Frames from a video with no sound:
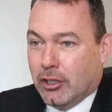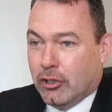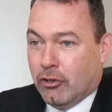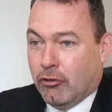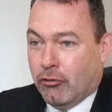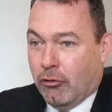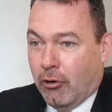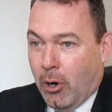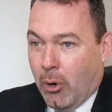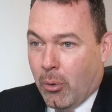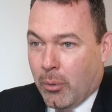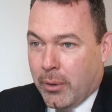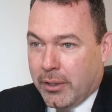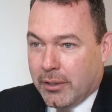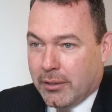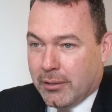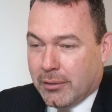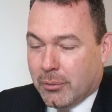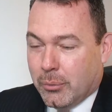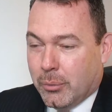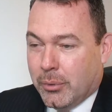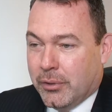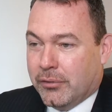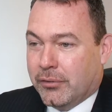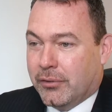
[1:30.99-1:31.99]
growing.
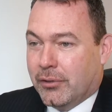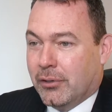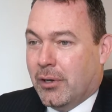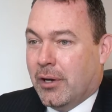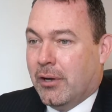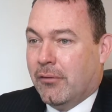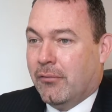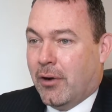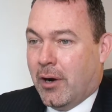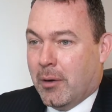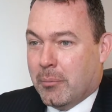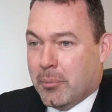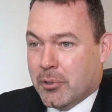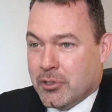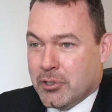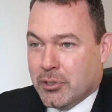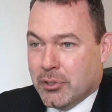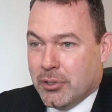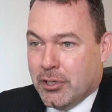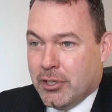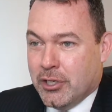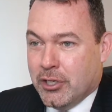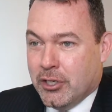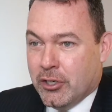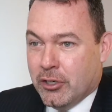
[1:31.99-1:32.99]
We still have
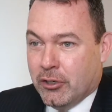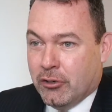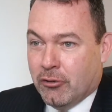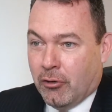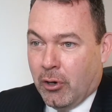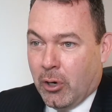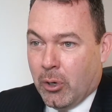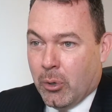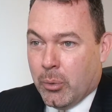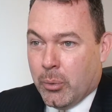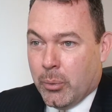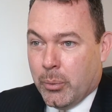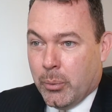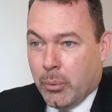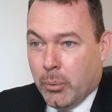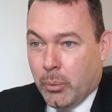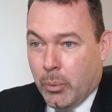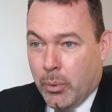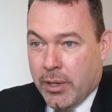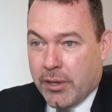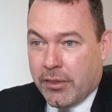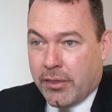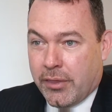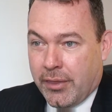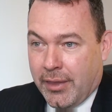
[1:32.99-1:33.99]
opportunity to grow
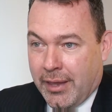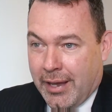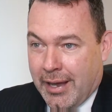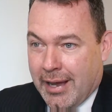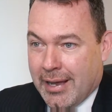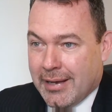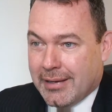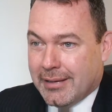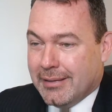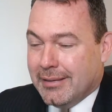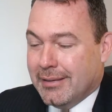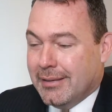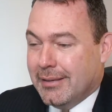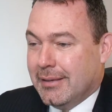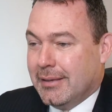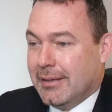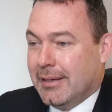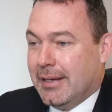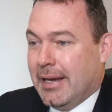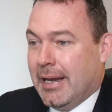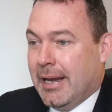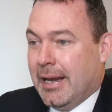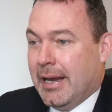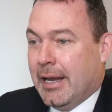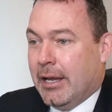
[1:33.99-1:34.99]
with that.
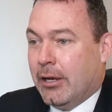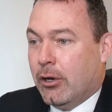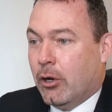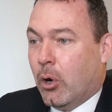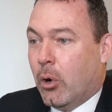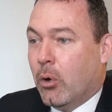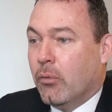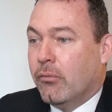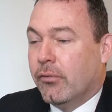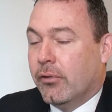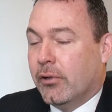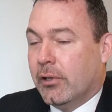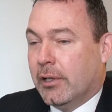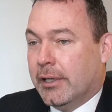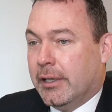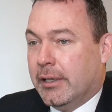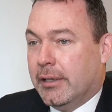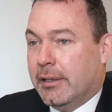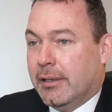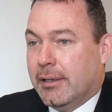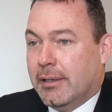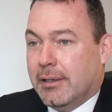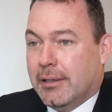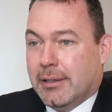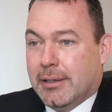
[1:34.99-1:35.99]
And hopefully,
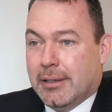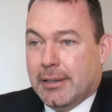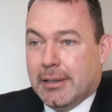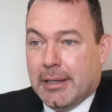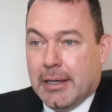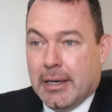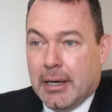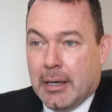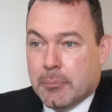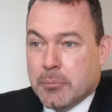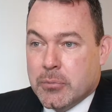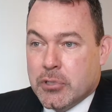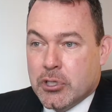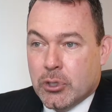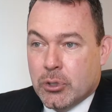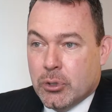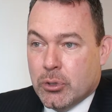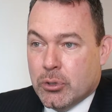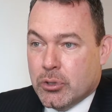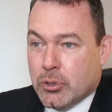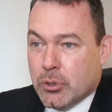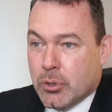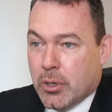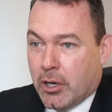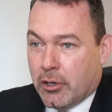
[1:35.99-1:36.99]
up to
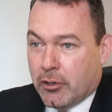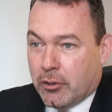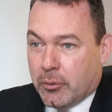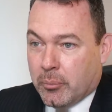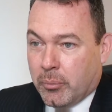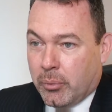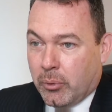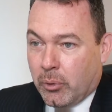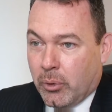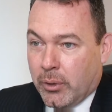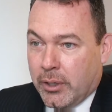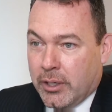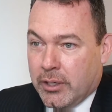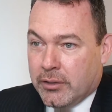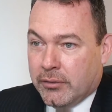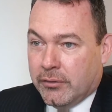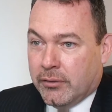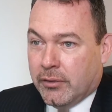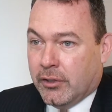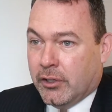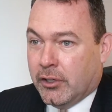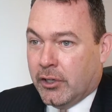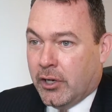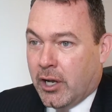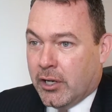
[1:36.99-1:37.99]
200 employees
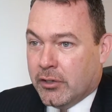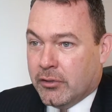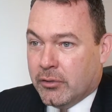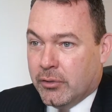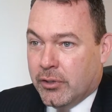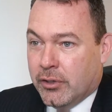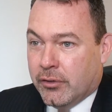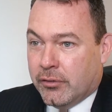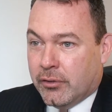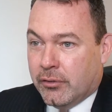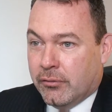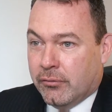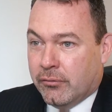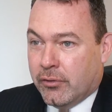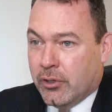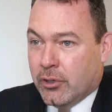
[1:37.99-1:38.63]
in the not too distant